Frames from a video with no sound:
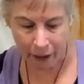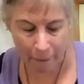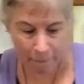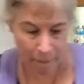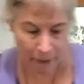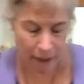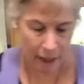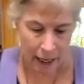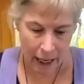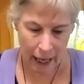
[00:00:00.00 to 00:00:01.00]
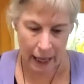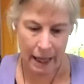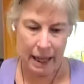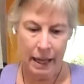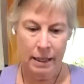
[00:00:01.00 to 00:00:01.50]

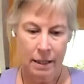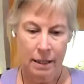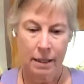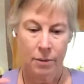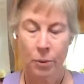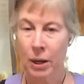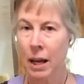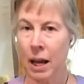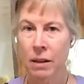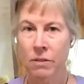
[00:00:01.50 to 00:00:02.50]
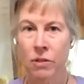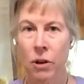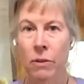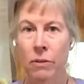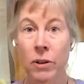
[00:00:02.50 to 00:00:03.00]
And then we're going to kind of
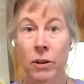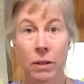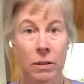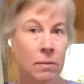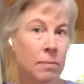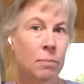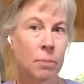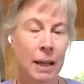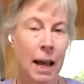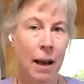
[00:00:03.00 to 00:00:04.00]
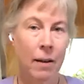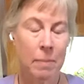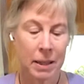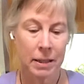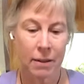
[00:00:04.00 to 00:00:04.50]
go over really how I
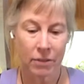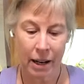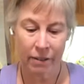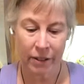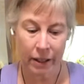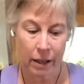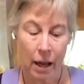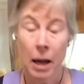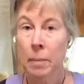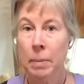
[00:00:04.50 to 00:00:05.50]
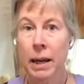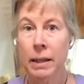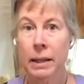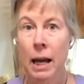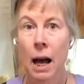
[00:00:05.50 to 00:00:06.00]
make the deviled egg filling,
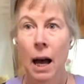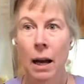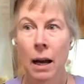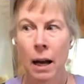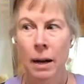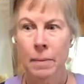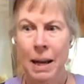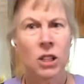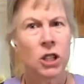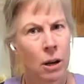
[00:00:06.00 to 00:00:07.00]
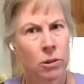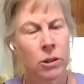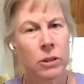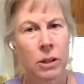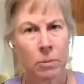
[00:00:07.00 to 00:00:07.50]
because at Chow
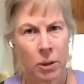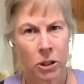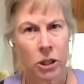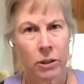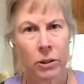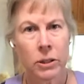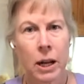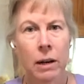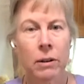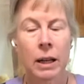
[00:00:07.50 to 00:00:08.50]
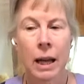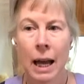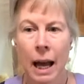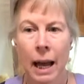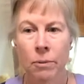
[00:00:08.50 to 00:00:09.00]
Girls, I work at Chow Girls Catering,
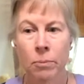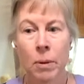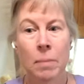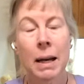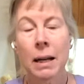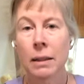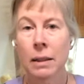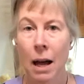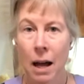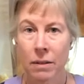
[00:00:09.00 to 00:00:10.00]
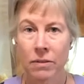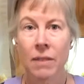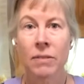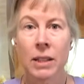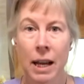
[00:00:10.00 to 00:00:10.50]
and we make a lot of
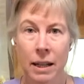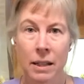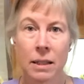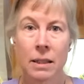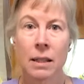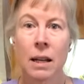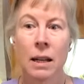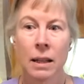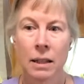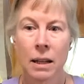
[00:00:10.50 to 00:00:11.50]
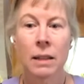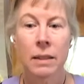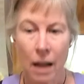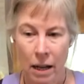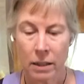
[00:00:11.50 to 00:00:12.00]
deviled eggs, a
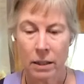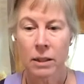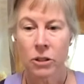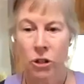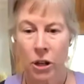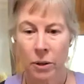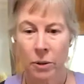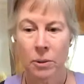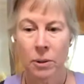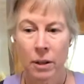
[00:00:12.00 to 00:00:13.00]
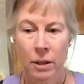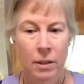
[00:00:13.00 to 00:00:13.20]
lot. So,